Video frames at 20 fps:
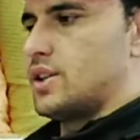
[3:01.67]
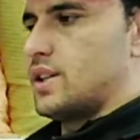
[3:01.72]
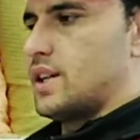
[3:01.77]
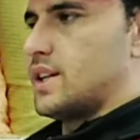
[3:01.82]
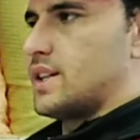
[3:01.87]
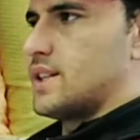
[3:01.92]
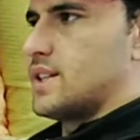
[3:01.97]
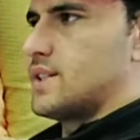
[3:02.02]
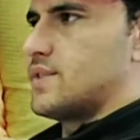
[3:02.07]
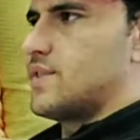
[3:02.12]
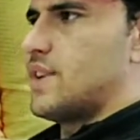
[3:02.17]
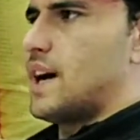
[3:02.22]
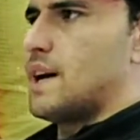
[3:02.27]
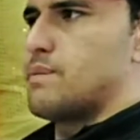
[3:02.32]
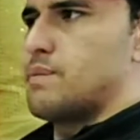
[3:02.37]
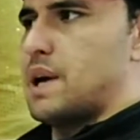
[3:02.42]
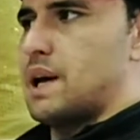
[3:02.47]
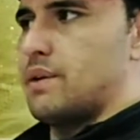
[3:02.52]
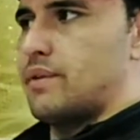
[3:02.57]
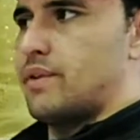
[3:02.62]
that is
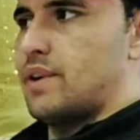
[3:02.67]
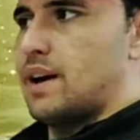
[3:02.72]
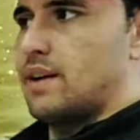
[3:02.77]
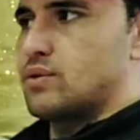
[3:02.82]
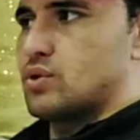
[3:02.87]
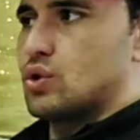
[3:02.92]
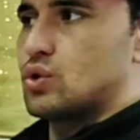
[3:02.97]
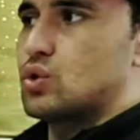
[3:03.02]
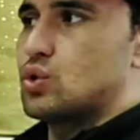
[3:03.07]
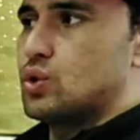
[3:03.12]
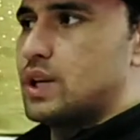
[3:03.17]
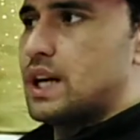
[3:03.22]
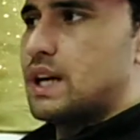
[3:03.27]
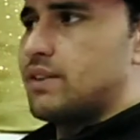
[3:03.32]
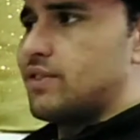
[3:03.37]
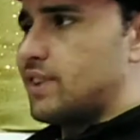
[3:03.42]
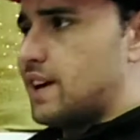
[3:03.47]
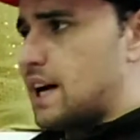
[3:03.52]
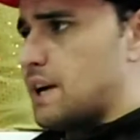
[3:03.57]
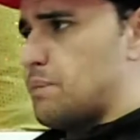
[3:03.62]
5x5. So today
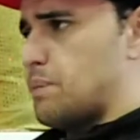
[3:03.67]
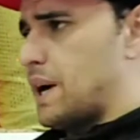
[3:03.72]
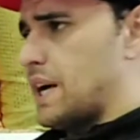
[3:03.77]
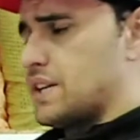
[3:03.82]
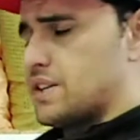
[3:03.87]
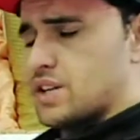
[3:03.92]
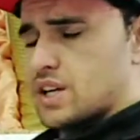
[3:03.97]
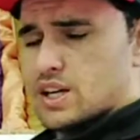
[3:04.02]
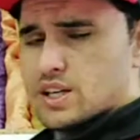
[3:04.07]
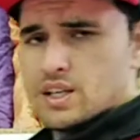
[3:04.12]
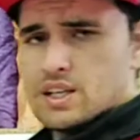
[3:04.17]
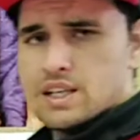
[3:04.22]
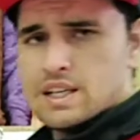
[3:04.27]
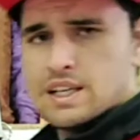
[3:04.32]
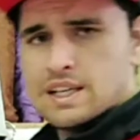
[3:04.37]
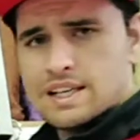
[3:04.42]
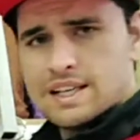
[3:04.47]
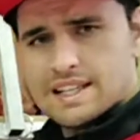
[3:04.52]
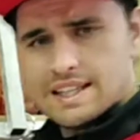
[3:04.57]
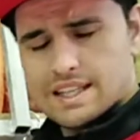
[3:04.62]
5x10
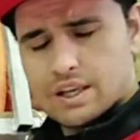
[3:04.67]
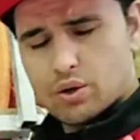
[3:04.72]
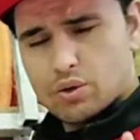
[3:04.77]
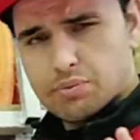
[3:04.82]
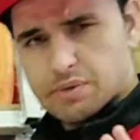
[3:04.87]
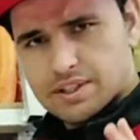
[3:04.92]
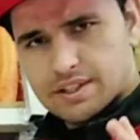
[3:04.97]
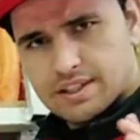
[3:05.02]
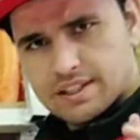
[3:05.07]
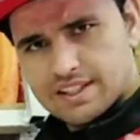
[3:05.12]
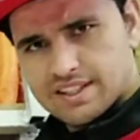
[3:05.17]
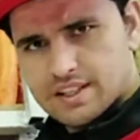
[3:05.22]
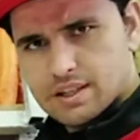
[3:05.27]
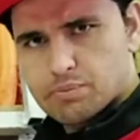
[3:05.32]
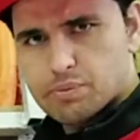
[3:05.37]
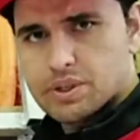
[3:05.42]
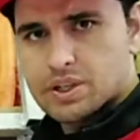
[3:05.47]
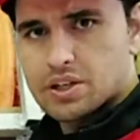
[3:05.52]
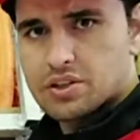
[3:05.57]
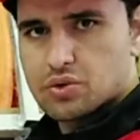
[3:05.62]
there will be little
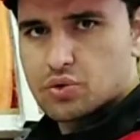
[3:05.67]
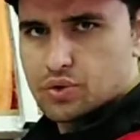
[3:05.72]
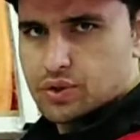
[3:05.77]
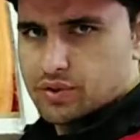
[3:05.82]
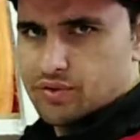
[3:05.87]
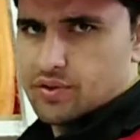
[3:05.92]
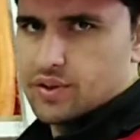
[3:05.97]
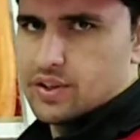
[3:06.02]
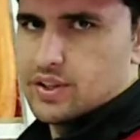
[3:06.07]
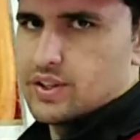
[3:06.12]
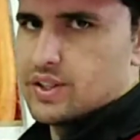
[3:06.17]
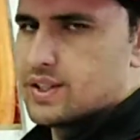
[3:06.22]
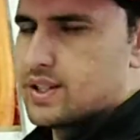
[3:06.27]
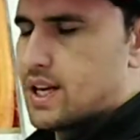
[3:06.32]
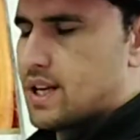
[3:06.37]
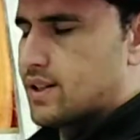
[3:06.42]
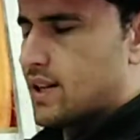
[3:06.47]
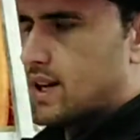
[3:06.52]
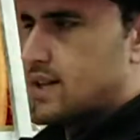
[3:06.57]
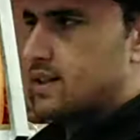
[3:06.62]
bit of different design
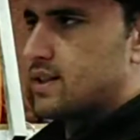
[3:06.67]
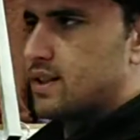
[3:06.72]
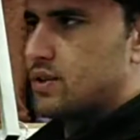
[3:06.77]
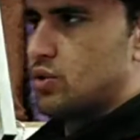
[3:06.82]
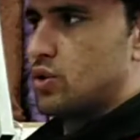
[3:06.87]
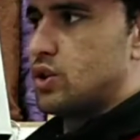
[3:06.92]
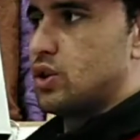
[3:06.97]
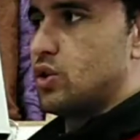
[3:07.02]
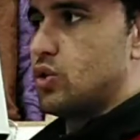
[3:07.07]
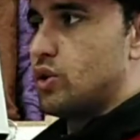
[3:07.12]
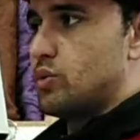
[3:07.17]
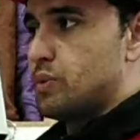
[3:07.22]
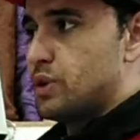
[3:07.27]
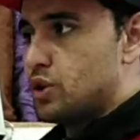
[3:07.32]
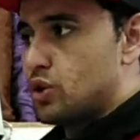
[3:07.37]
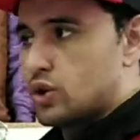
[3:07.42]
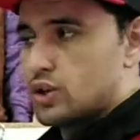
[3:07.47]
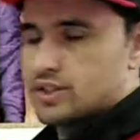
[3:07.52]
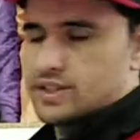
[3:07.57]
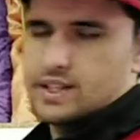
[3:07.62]
guys. There will be
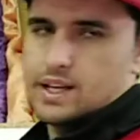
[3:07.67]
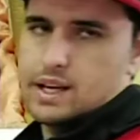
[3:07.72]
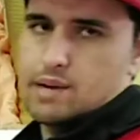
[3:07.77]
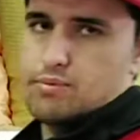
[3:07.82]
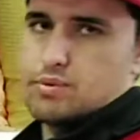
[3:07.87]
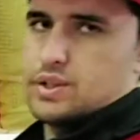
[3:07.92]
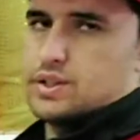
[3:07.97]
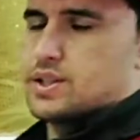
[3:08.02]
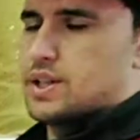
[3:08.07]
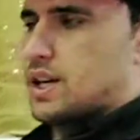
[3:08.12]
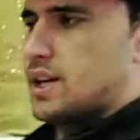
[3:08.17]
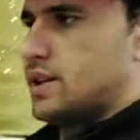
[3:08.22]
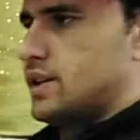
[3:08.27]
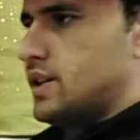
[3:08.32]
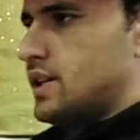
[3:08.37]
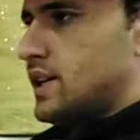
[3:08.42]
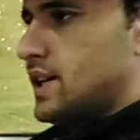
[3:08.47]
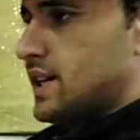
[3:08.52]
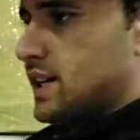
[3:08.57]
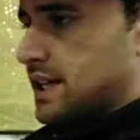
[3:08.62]
not the same design.
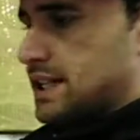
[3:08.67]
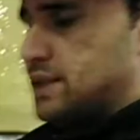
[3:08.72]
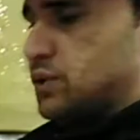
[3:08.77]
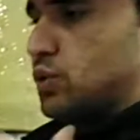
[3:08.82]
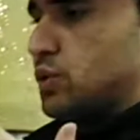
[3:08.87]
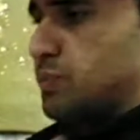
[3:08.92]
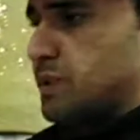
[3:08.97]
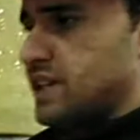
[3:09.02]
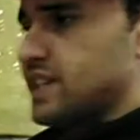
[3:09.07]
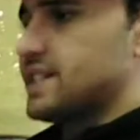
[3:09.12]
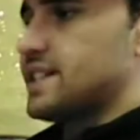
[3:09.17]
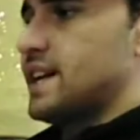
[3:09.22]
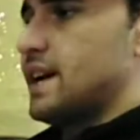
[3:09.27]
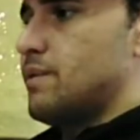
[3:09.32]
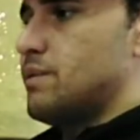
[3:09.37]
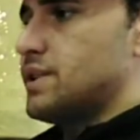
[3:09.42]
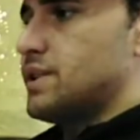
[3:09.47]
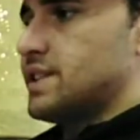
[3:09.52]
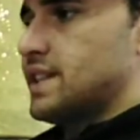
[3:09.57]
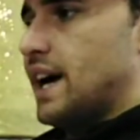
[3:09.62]
It will be the
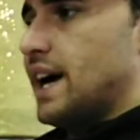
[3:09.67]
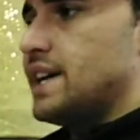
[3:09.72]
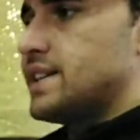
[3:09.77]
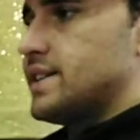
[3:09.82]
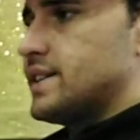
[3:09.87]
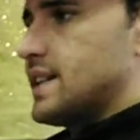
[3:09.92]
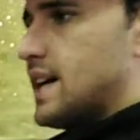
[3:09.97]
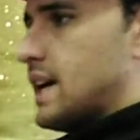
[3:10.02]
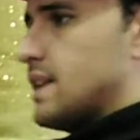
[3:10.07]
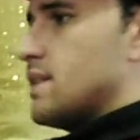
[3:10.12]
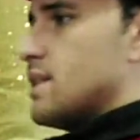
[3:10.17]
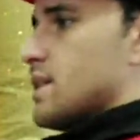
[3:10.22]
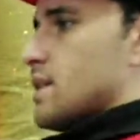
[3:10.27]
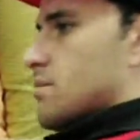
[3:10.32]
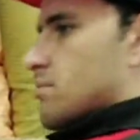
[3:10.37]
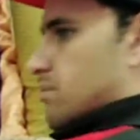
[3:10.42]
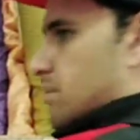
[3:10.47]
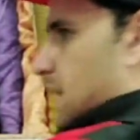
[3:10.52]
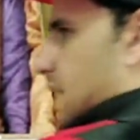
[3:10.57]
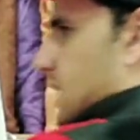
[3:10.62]
same side design
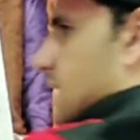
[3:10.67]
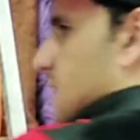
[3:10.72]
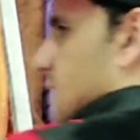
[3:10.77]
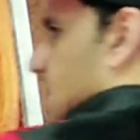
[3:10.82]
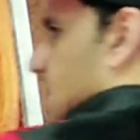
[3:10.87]
but